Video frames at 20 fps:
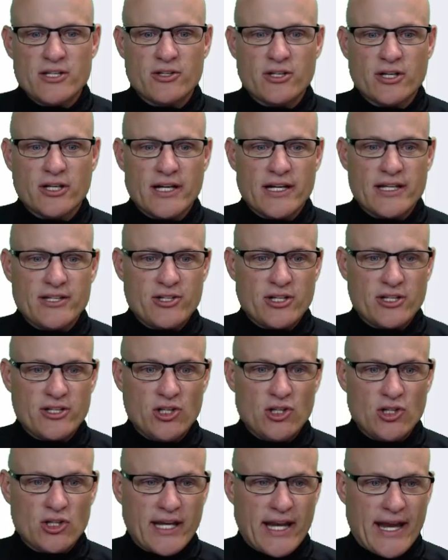Well, you can you
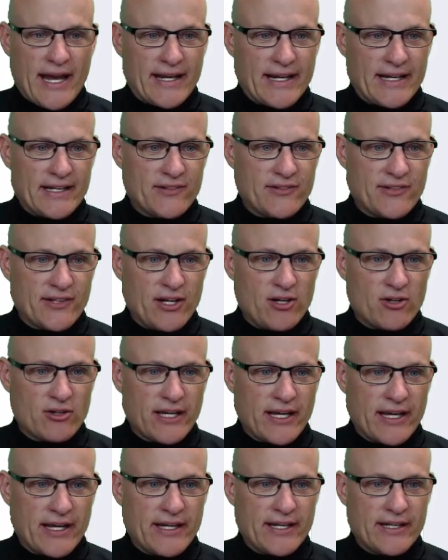can look at it and say,
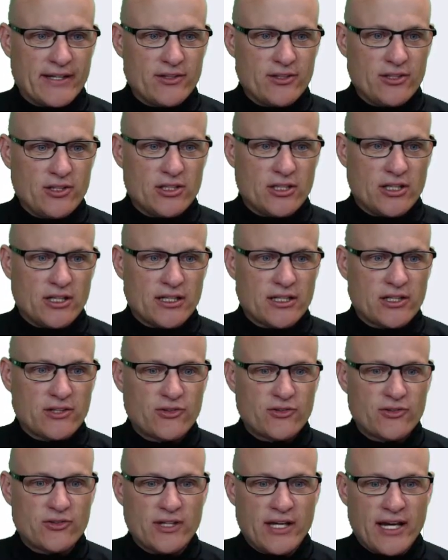okay, it
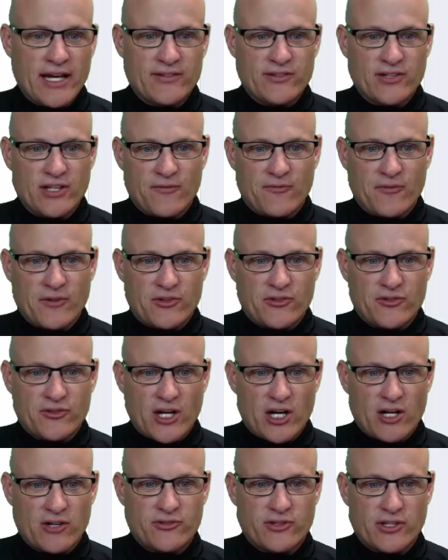looks as if it
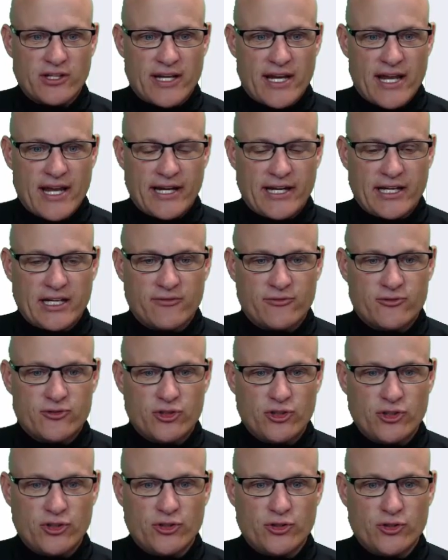starts at
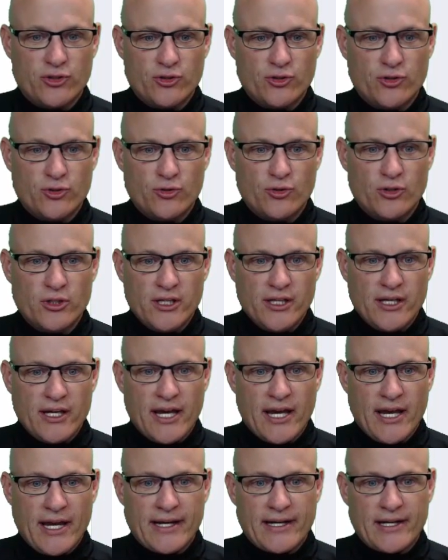negative two
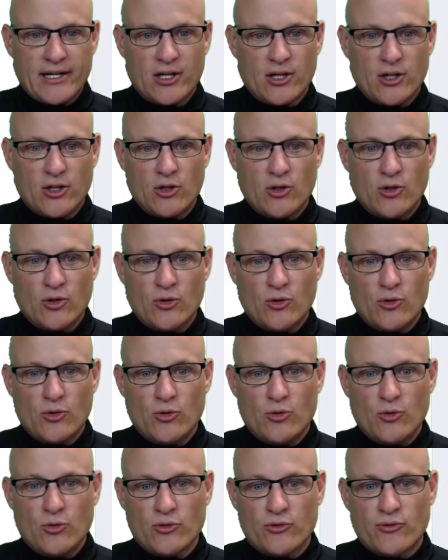and
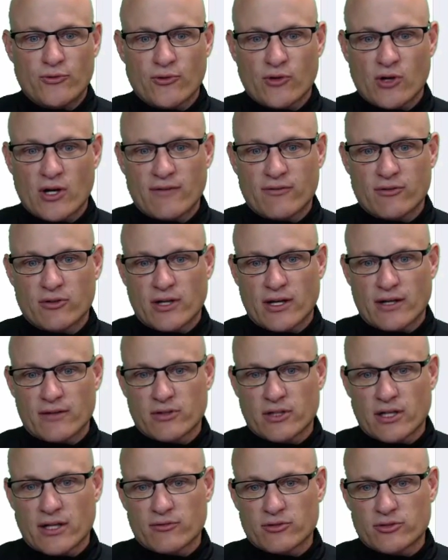goes forever and
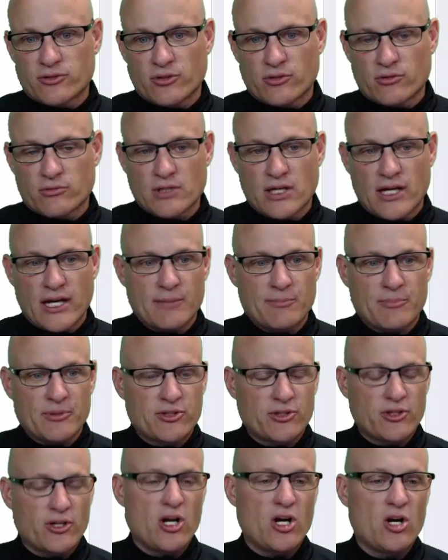ever and ever to the
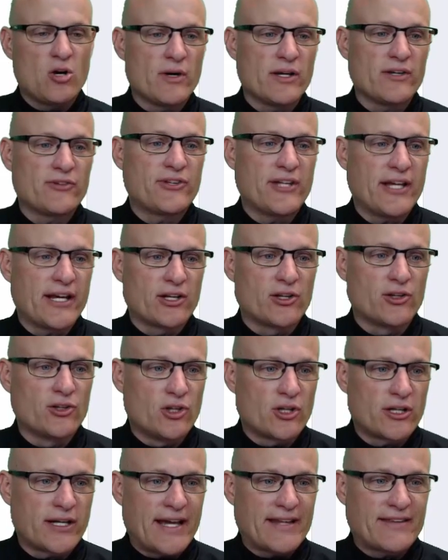right, but you can always take a
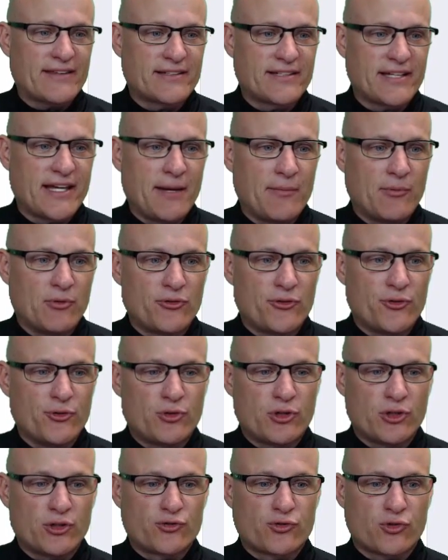look at the table,
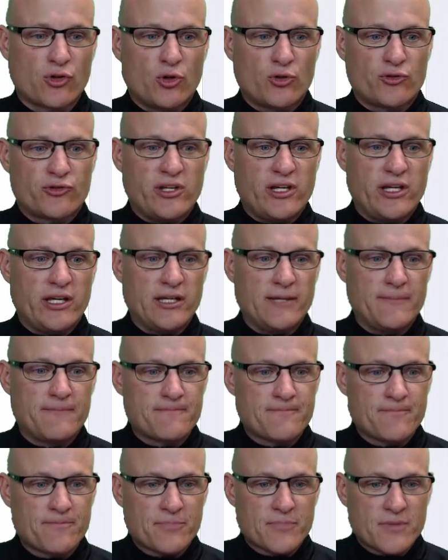do control
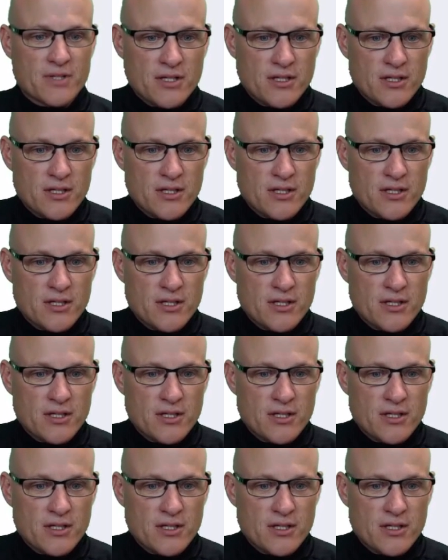T.